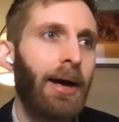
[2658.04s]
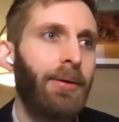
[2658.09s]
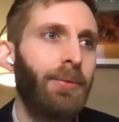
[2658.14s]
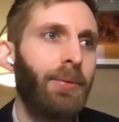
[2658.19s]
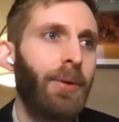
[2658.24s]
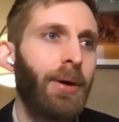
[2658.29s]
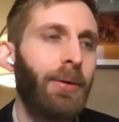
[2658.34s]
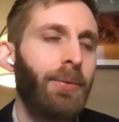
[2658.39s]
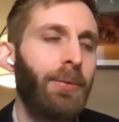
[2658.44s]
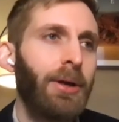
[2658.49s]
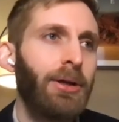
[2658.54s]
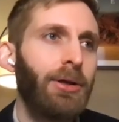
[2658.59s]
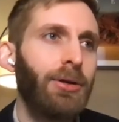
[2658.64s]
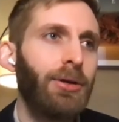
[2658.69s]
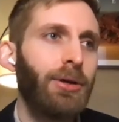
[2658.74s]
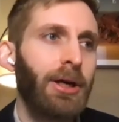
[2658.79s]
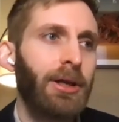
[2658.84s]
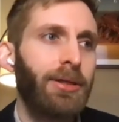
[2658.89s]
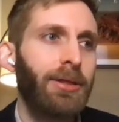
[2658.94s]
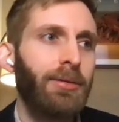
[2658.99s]
when you
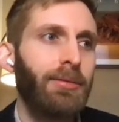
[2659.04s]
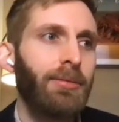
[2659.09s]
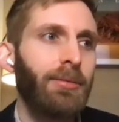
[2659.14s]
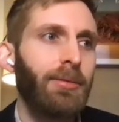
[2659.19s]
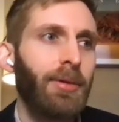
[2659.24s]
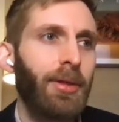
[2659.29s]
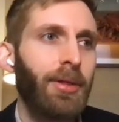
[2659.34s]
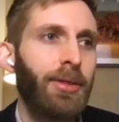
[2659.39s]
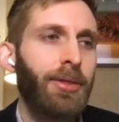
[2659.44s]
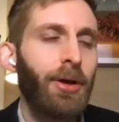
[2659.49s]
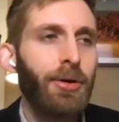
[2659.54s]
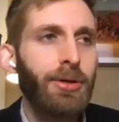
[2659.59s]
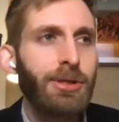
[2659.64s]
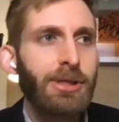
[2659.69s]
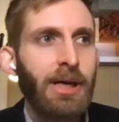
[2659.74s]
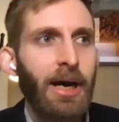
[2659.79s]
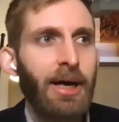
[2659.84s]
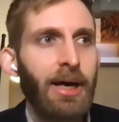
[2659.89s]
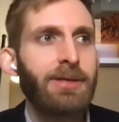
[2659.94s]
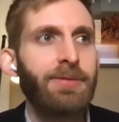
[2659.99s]
look at those
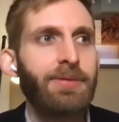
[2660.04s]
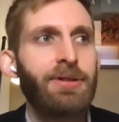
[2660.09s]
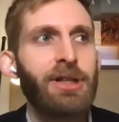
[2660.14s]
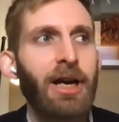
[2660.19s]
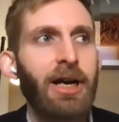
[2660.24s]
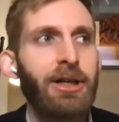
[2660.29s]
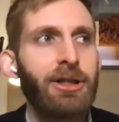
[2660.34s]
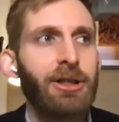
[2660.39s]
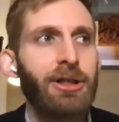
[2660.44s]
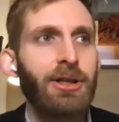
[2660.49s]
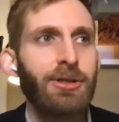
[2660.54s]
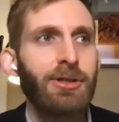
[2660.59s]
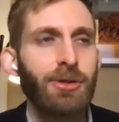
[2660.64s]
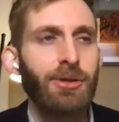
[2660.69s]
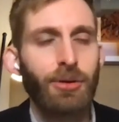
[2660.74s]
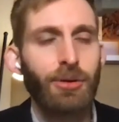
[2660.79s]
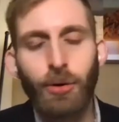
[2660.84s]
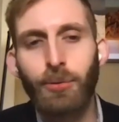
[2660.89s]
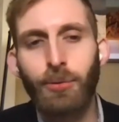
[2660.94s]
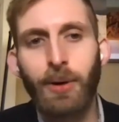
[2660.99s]
kinds of changes
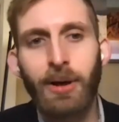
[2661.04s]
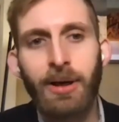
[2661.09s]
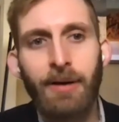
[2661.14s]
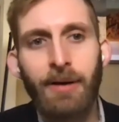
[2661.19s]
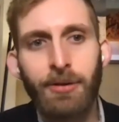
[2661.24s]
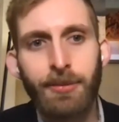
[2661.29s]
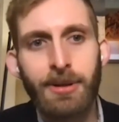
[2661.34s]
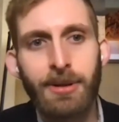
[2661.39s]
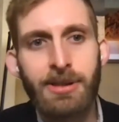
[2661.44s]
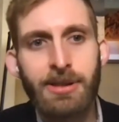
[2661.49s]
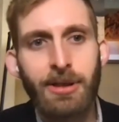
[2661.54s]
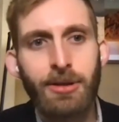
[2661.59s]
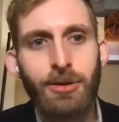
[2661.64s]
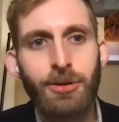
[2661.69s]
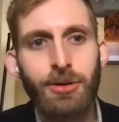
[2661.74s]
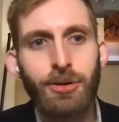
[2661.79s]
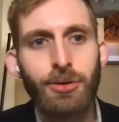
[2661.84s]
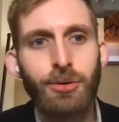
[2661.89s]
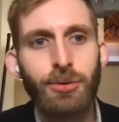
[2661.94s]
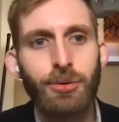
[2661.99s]
or what governments can
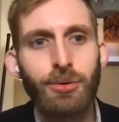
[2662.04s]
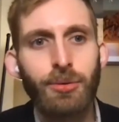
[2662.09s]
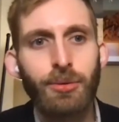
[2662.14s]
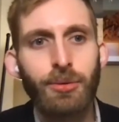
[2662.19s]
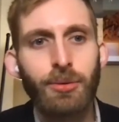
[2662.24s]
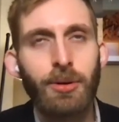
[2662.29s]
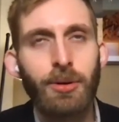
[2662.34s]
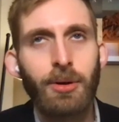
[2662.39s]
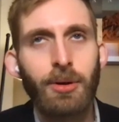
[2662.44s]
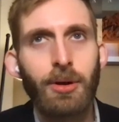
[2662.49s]
do,